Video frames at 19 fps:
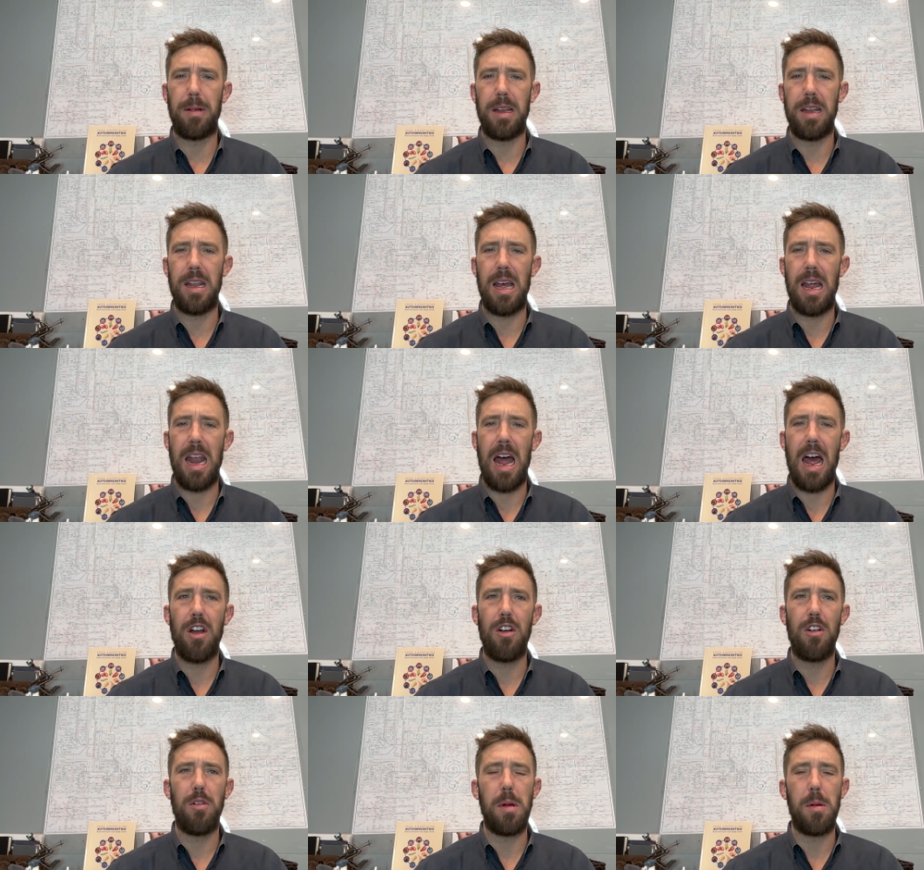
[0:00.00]
And and I
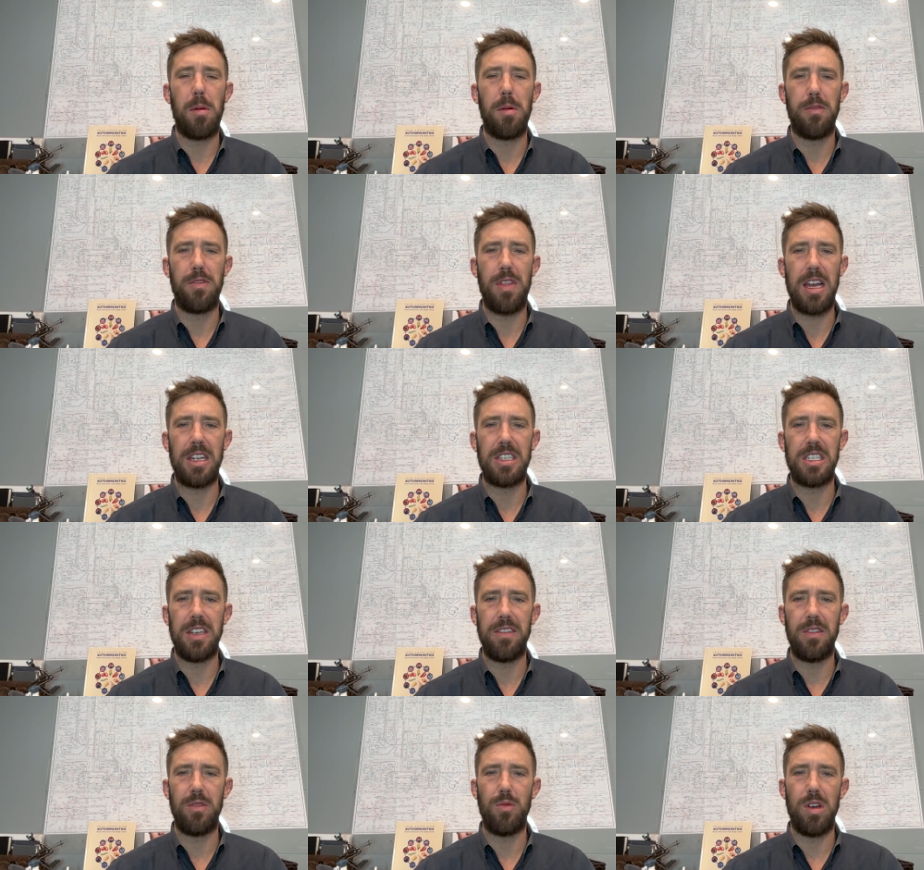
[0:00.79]
don't remember if that's
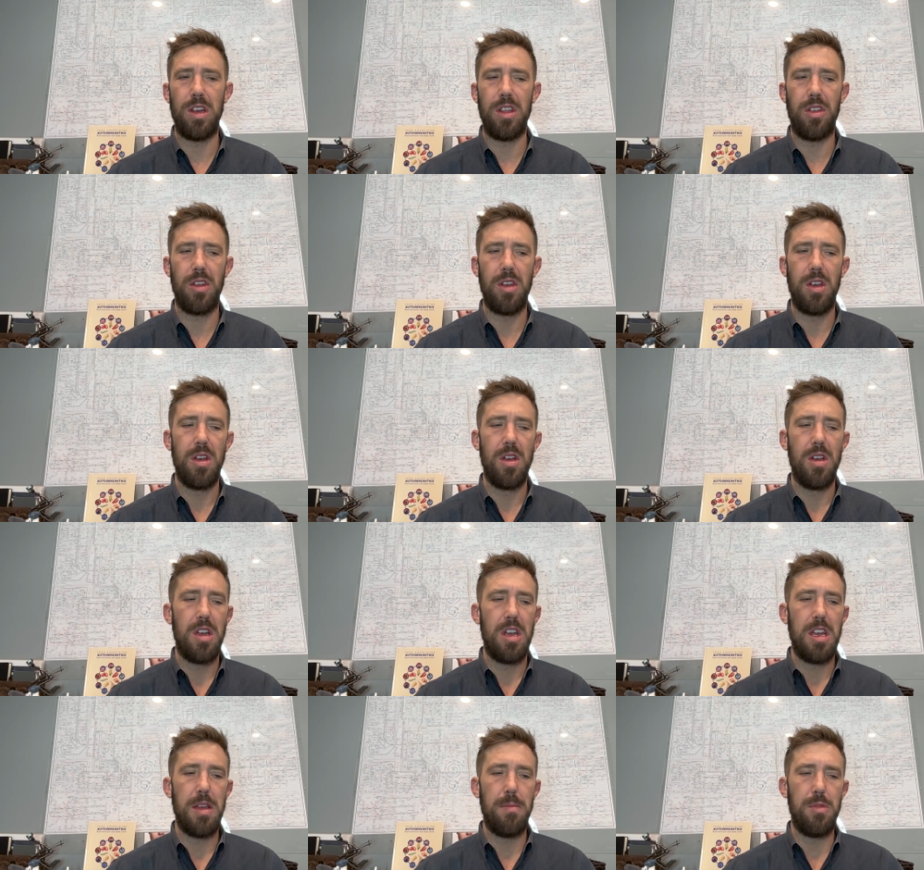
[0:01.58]
even with
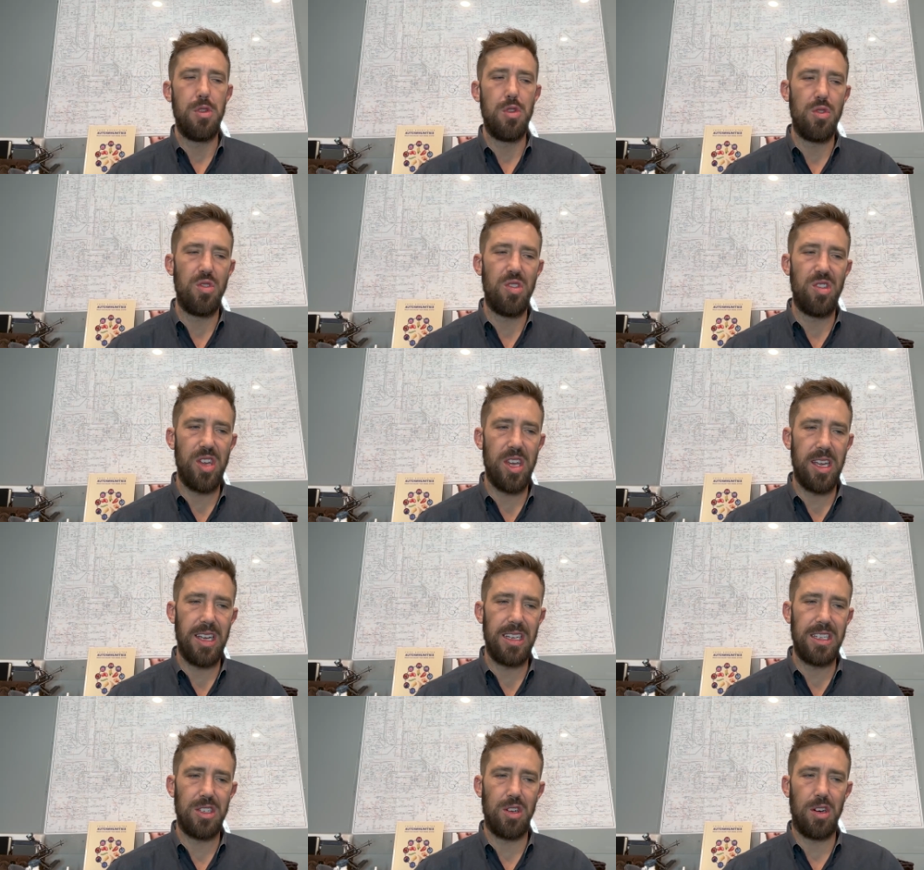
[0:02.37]
immune
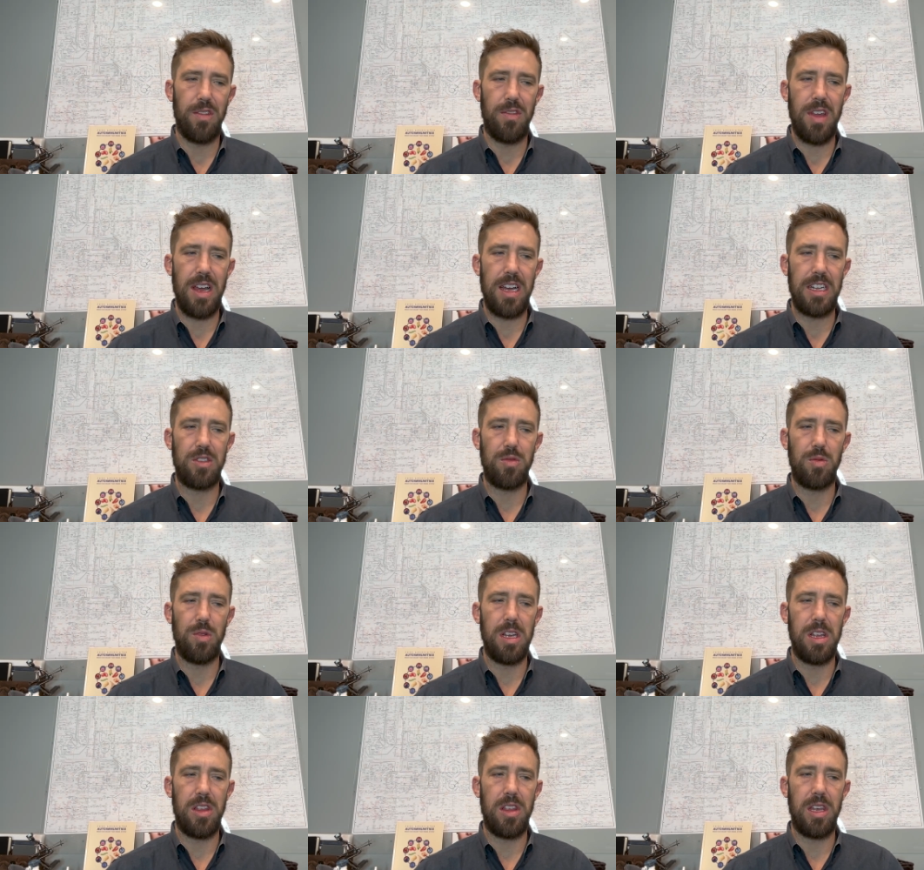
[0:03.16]
things or if that's
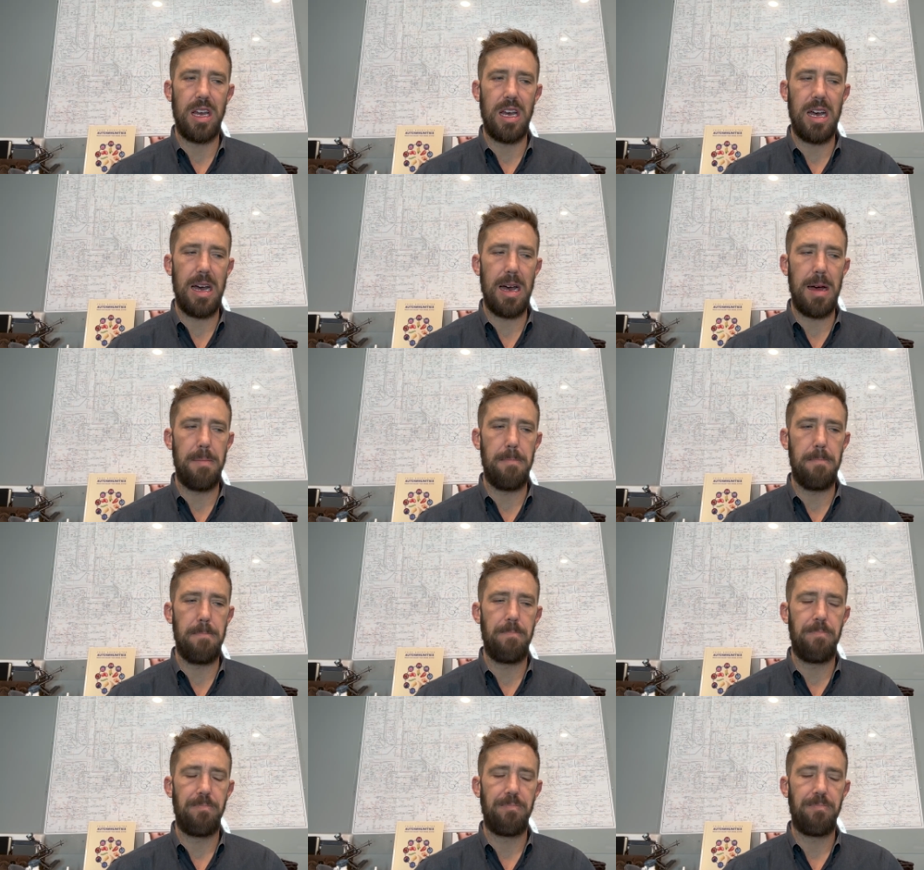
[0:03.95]
with um,